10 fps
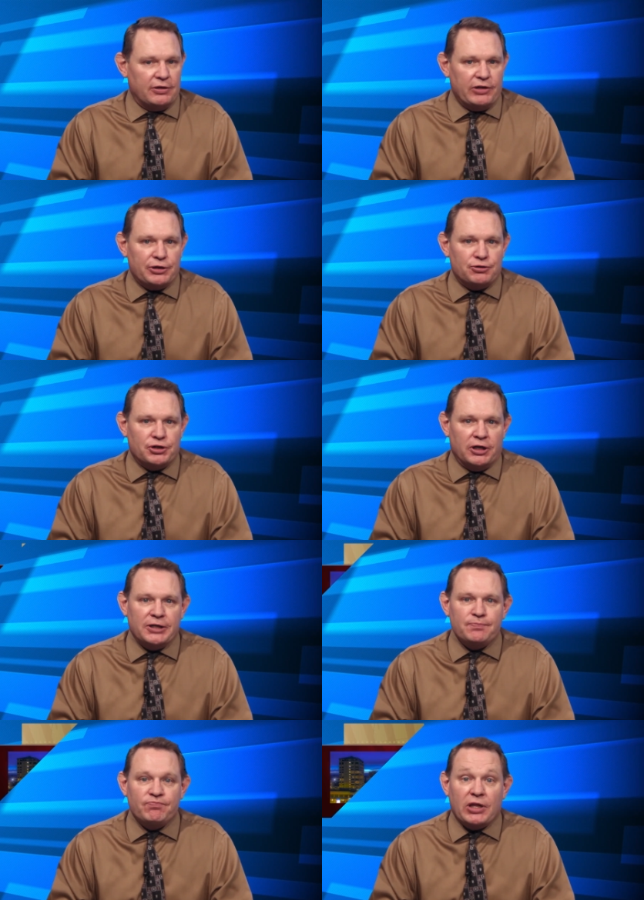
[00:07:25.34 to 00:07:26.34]
Thank you,
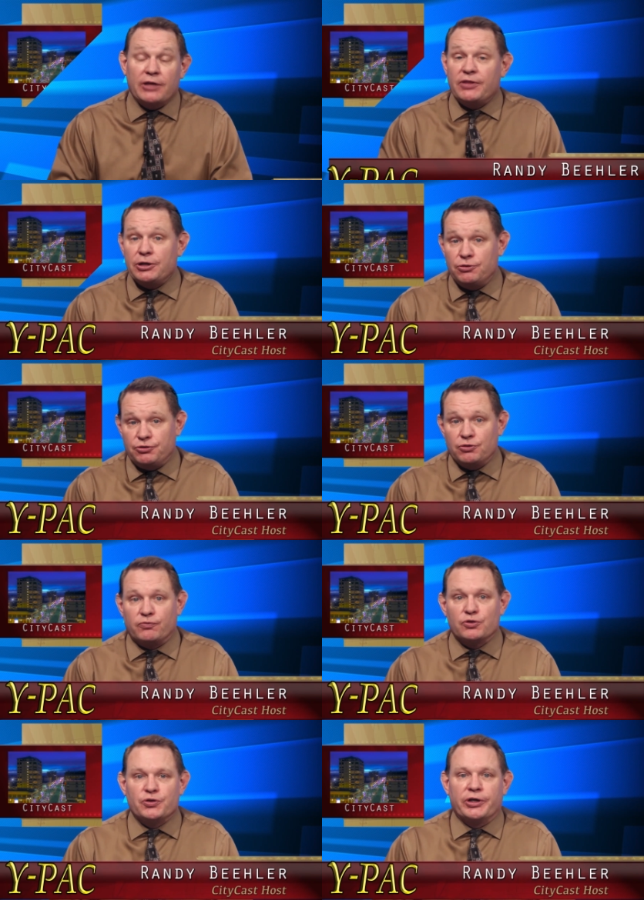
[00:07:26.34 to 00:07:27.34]
Sean, and thank you too
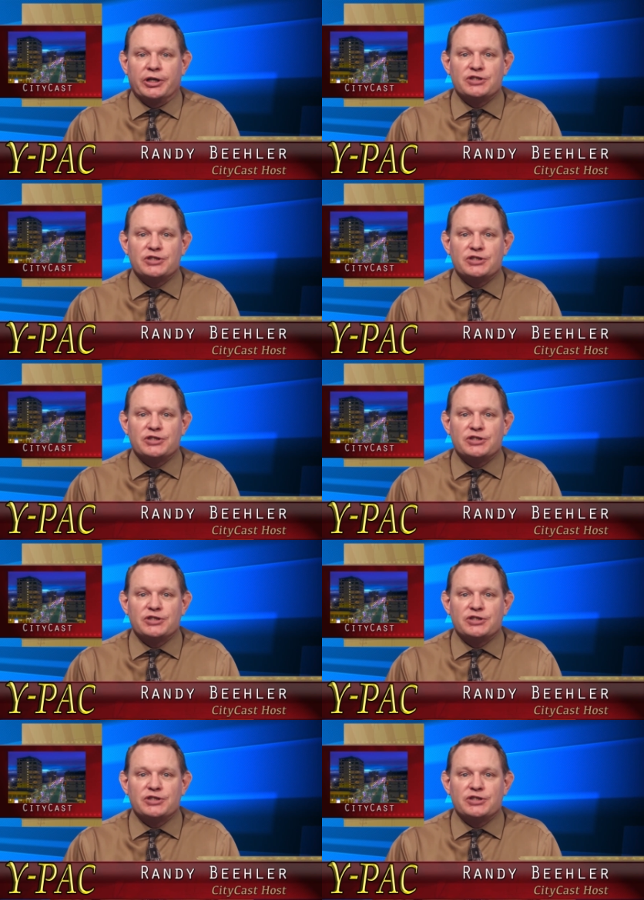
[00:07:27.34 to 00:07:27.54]
for joining